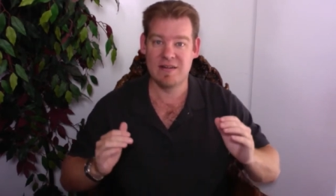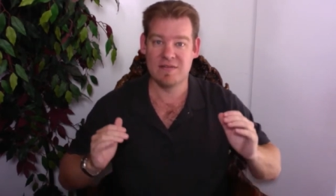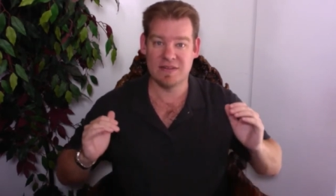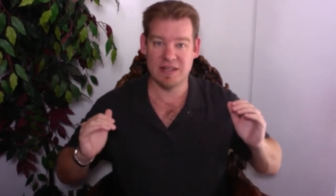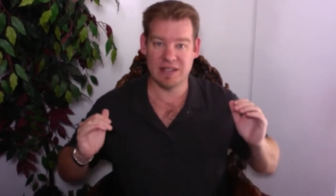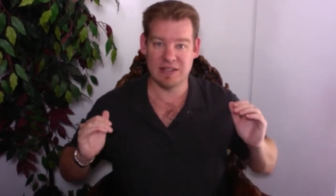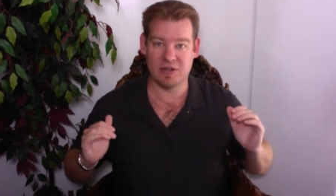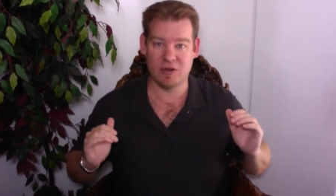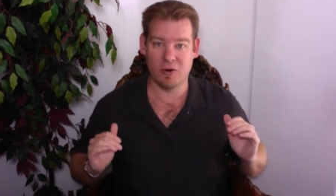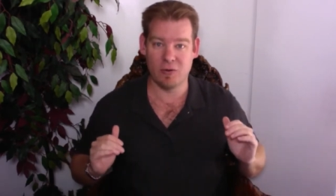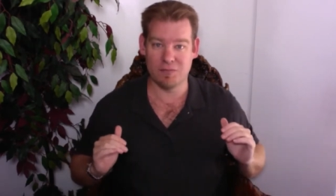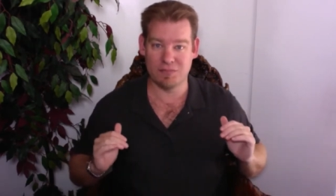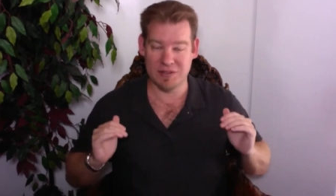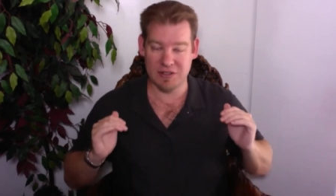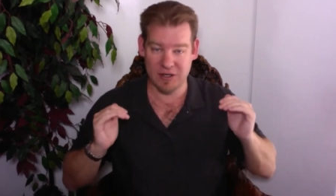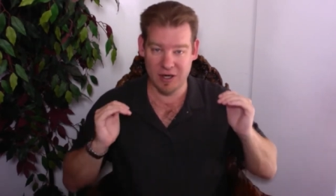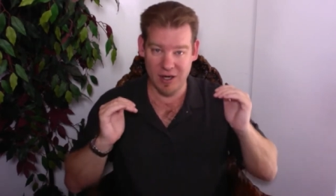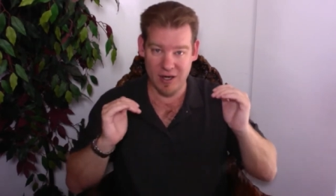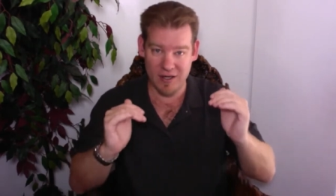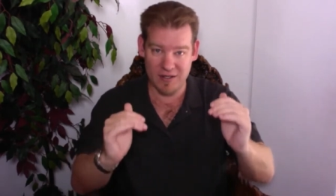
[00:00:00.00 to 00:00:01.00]
that go
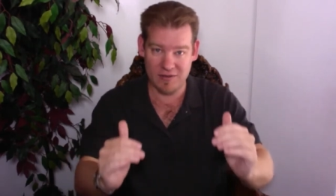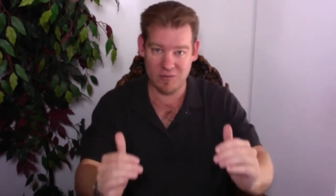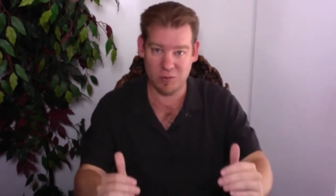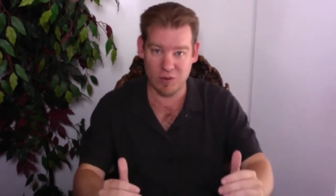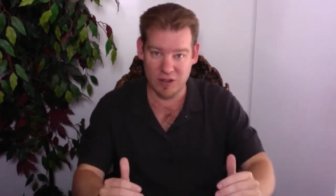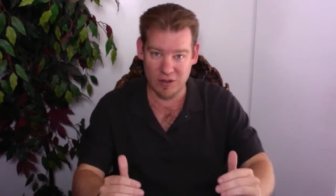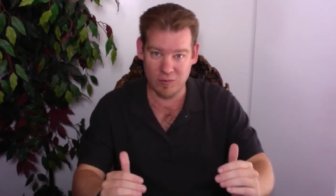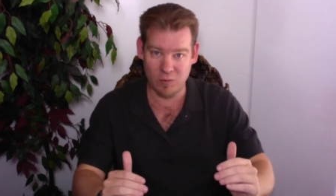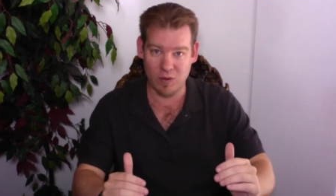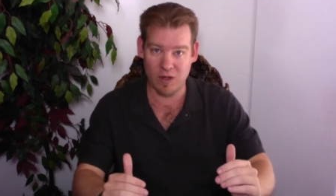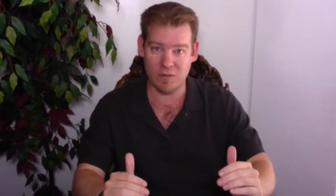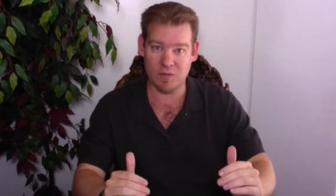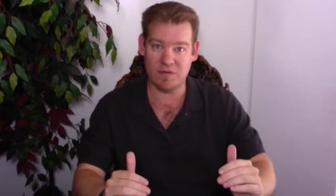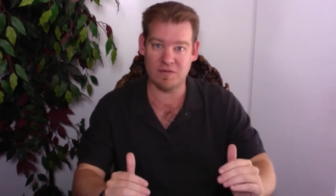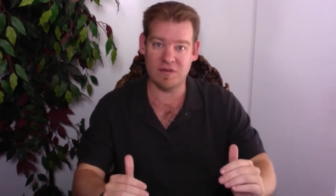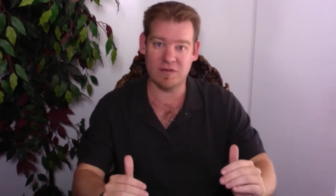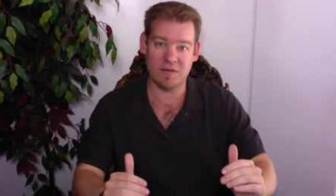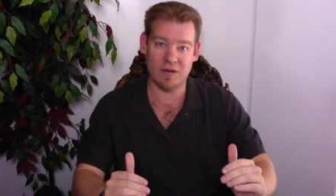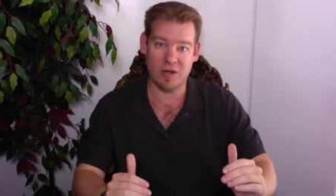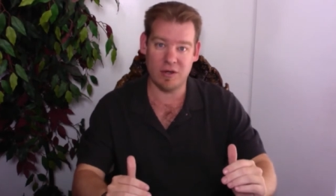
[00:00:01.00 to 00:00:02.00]
beyond what we've
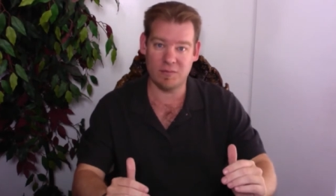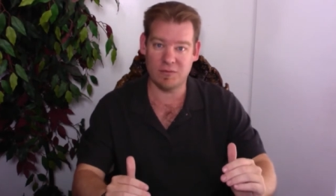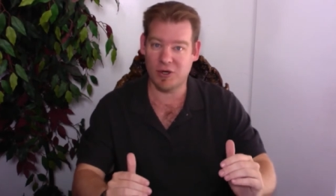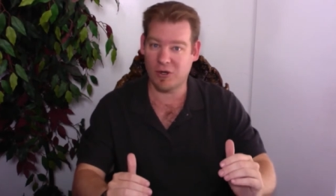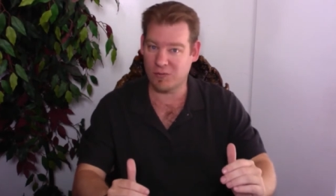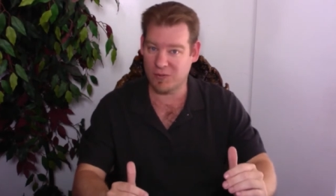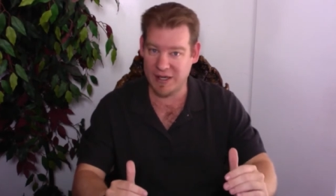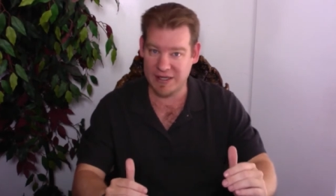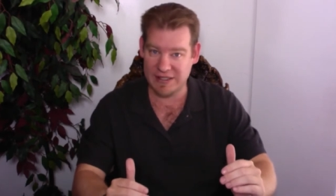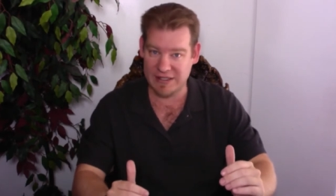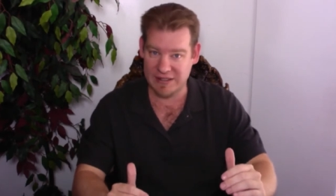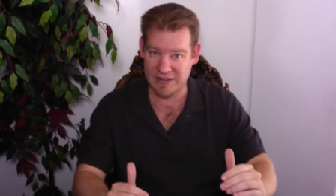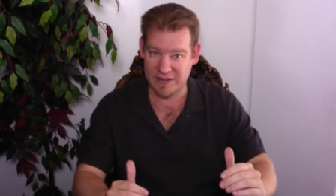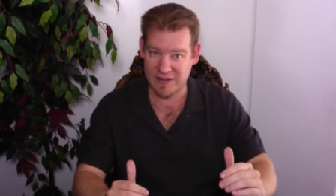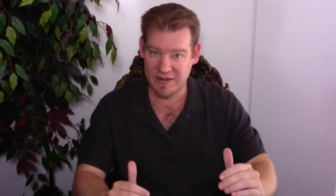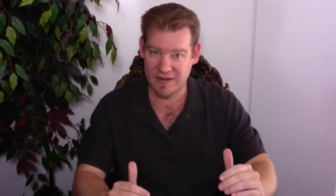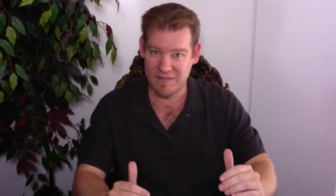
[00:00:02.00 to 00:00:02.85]
developed already,